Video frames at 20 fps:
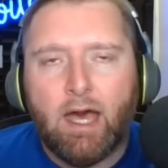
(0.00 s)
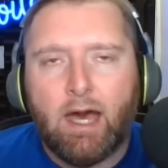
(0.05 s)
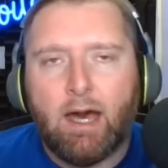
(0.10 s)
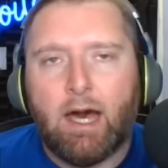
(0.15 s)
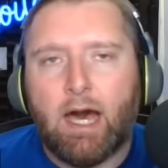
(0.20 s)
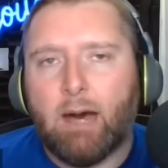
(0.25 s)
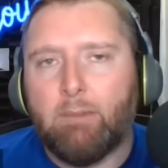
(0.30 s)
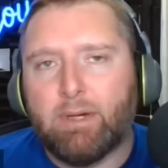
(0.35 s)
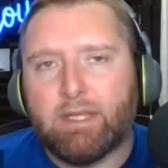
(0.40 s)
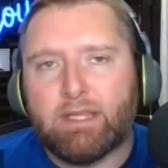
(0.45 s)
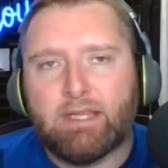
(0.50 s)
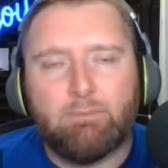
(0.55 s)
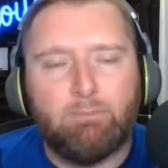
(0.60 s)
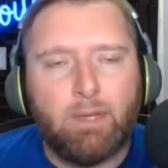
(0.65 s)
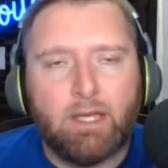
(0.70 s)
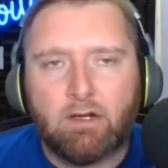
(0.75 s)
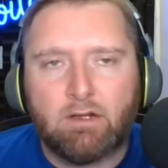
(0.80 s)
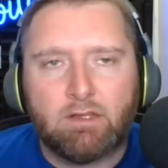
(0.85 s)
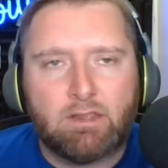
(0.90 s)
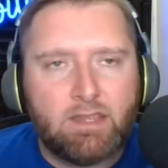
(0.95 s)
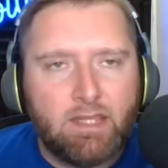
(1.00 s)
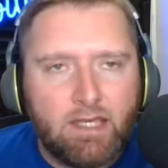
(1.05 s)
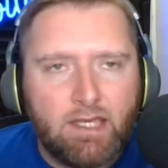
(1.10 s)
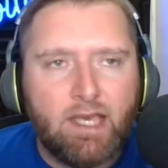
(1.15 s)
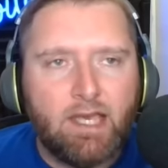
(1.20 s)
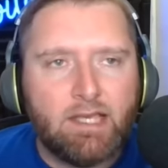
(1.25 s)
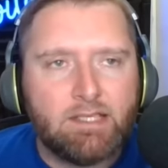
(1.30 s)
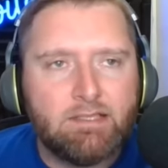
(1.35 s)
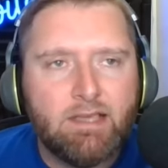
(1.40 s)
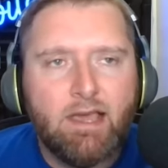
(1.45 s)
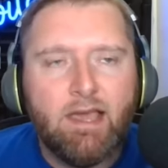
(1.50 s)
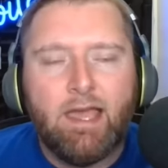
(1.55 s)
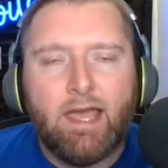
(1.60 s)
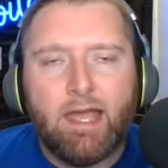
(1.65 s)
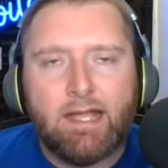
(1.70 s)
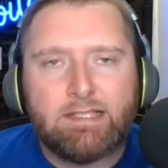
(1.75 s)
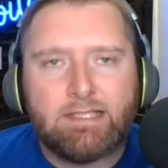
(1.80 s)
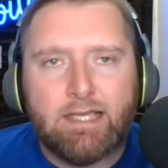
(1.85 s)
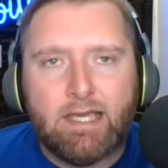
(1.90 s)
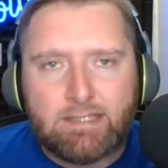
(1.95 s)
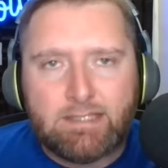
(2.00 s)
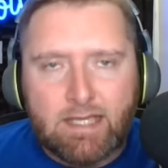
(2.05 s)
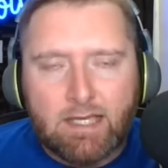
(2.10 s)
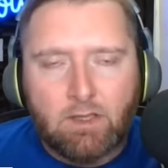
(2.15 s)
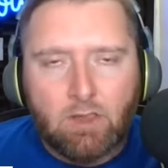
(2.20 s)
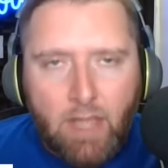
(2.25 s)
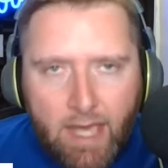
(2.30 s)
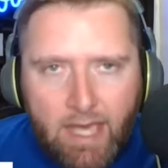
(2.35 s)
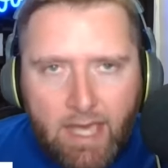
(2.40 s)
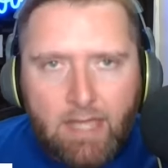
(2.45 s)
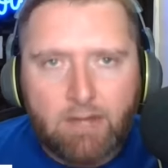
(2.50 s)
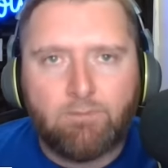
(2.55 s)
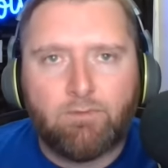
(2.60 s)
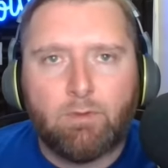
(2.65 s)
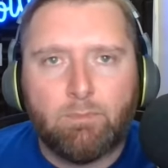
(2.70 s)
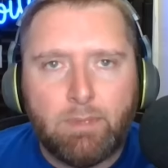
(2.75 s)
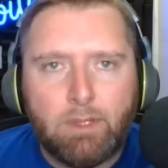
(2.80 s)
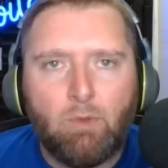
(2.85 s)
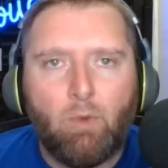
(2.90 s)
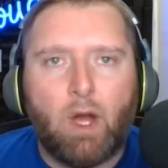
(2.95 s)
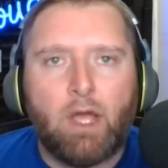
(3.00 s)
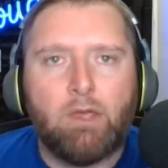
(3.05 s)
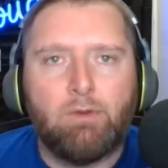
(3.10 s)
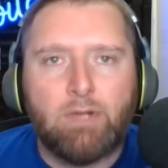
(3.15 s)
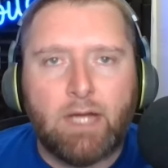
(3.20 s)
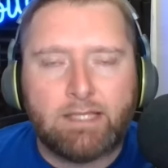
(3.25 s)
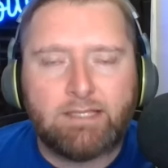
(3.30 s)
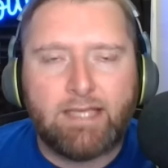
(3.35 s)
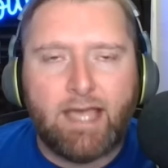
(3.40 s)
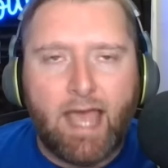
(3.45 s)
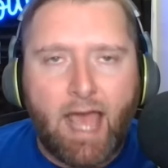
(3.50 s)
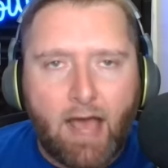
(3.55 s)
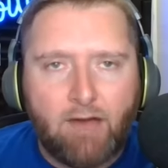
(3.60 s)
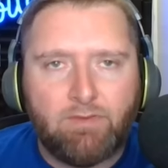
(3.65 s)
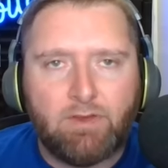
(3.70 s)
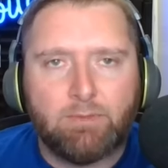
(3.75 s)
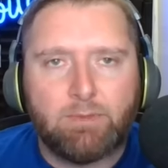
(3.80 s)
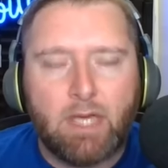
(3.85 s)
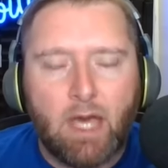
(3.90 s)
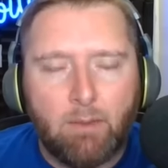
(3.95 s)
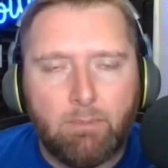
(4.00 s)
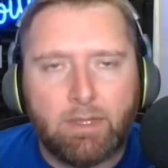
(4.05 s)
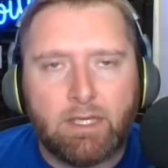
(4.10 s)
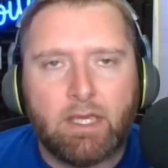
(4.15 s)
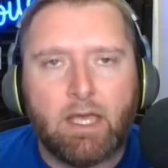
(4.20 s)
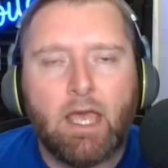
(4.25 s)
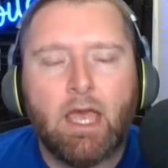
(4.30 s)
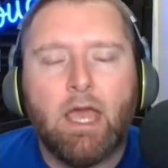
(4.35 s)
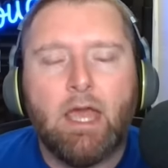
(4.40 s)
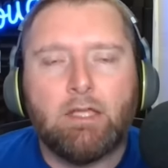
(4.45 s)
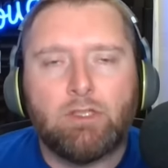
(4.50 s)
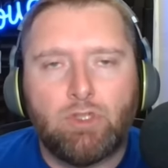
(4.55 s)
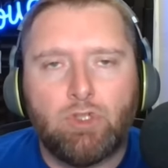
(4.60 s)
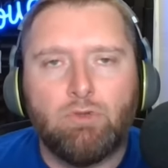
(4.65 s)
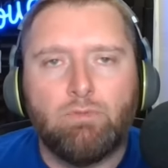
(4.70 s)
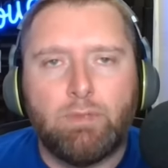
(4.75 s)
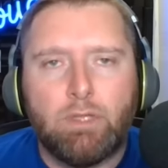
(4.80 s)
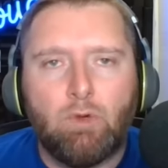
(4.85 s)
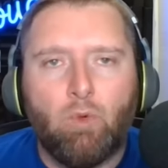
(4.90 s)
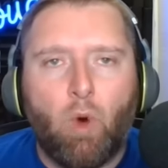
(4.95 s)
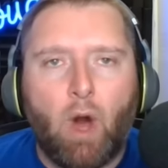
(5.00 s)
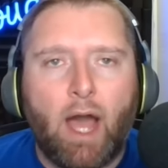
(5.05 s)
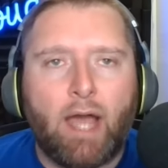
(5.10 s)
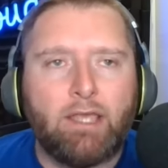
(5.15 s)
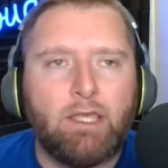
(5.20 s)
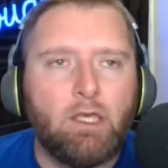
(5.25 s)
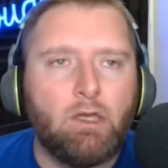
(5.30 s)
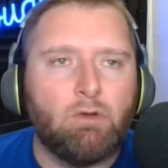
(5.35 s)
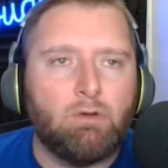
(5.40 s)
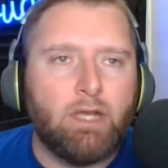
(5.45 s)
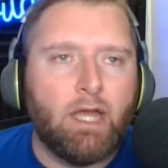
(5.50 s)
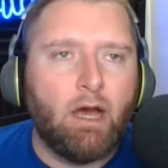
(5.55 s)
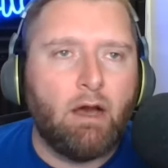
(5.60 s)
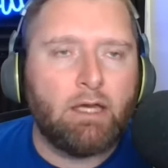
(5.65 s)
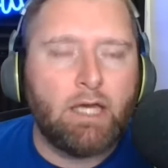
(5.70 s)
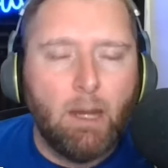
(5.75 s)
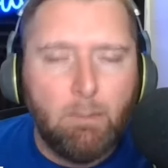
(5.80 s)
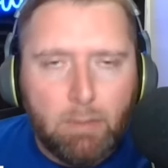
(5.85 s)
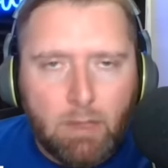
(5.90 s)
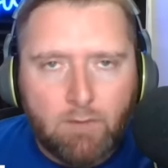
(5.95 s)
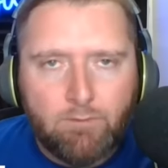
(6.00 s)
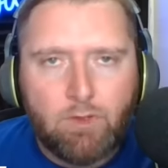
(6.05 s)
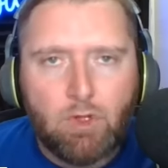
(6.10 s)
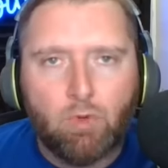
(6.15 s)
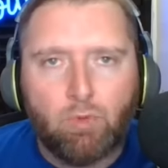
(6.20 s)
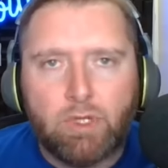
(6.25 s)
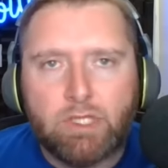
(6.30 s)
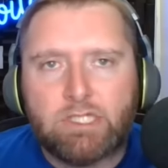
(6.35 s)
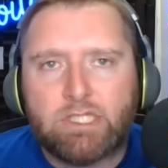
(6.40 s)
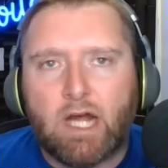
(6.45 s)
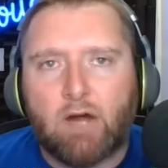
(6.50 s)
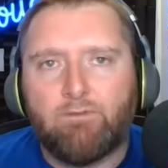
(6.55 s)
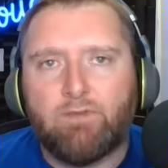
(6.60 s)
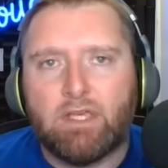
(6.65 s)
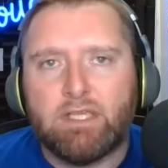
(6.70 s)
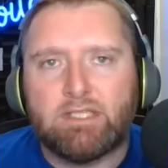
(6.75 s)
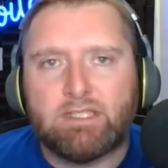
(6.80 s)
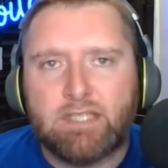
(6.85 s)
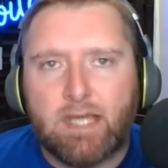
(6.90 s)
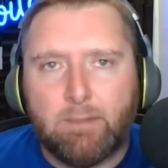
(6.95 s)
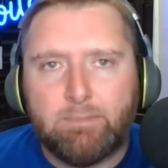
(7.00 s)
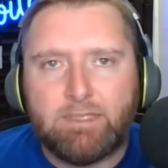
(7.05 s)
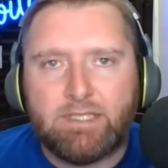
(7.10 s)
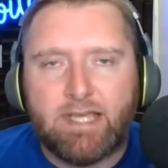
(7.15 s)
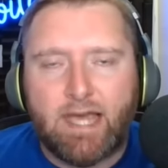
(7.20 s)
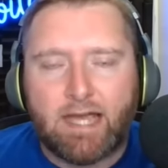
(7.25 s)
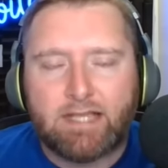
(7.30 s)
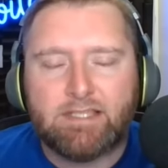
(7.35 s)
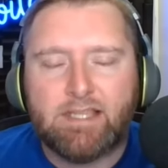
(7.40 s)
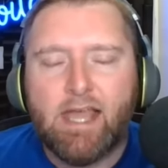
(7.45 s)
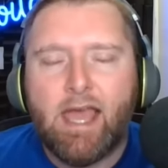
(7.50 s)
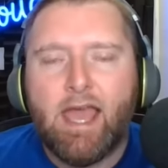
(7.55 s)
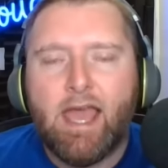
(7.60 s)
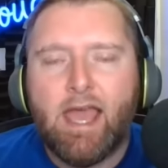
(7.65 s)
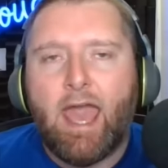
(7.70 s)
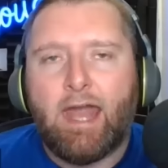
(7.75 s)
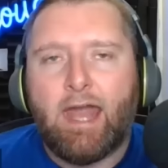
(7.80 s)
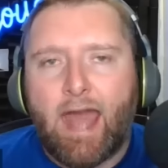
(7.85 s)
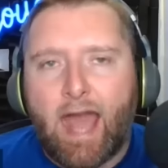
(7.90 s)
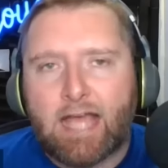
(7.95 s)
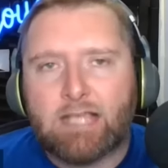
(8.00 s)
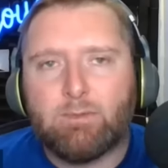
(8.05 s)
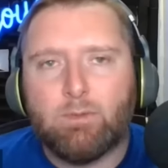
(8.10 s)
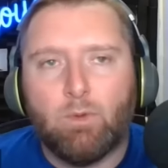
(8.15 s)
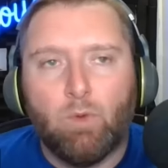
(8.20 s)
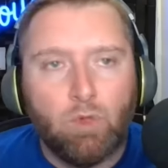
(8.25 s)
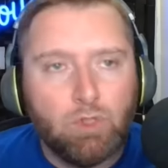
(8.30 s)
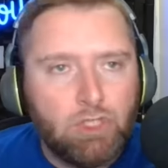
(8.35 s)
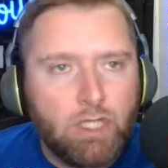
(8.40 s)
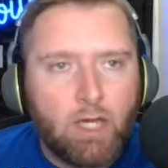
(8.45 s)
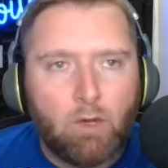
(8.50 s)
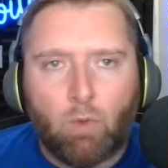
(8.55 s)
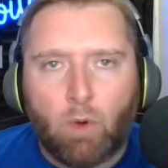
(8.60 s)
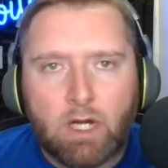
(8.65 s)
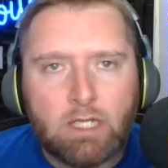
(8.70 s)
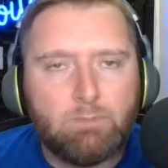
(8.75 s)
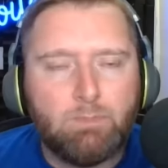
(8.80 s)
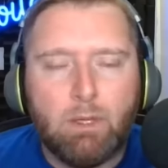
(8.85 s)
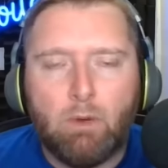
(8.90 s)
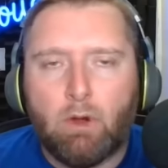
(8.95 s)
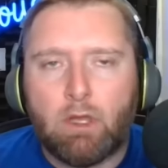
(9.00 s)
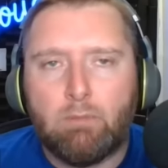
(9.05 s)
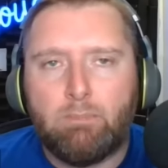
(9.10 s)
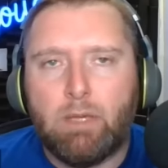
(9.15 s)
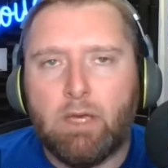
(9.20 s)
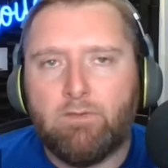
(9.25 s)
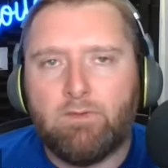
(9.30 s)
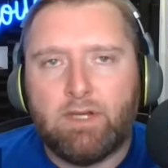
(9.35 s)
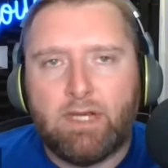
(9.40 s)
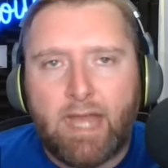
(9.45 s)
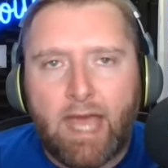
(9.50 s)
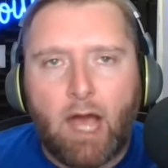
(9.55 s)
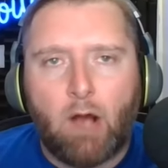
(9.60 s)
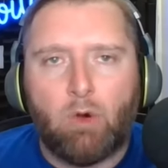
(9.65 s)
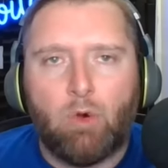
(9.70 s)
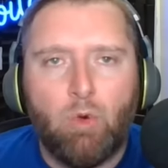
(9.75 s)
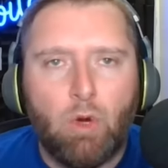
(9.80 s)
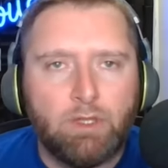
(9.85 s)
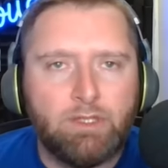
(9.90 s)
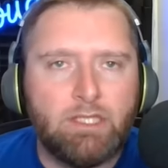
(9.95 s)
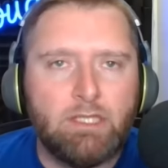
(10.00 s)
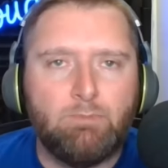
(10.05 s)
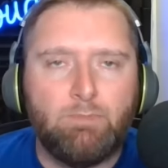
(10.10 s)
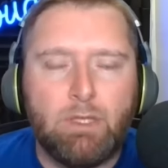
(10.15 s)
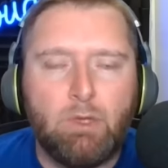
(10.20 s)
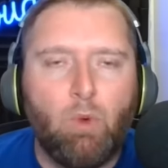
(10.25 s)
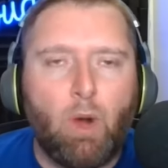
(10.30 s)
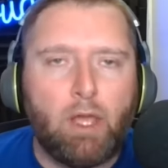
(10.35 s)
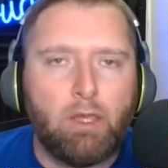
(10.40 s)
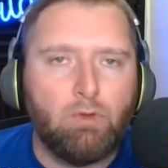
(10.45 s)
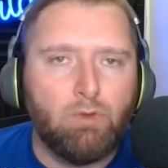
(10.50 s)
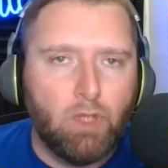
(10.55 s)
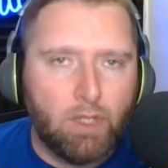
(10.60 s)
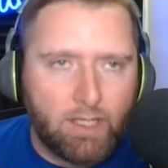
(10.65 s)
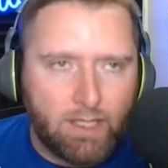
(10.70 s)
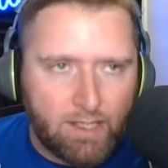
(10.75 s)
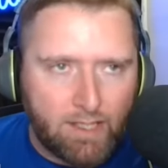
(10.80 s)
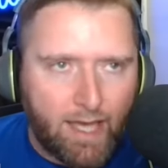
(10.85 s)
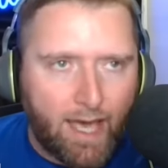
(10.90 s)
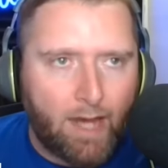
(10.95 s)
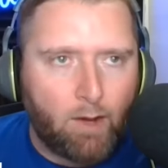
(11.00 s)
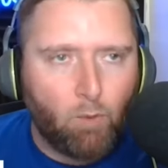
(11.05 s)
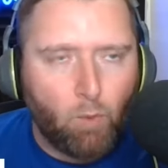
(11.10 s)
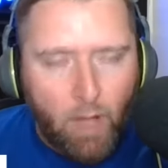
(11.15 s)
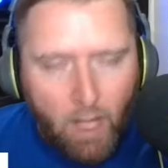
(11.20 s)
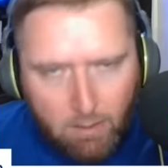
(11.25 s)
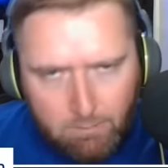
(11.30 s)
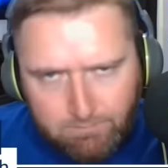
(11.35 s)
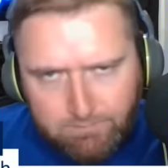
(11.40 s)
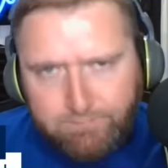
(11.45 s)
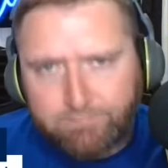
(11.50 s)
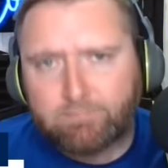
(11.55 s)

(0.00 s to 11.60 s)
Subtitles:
But the bigger thing is it's a hit for BYU not to have him coming to BYU. Now, a couple of you reached out via subtext and asked me, well, Jake, where does BYU pivot now? Who else is BYU looking at? Well,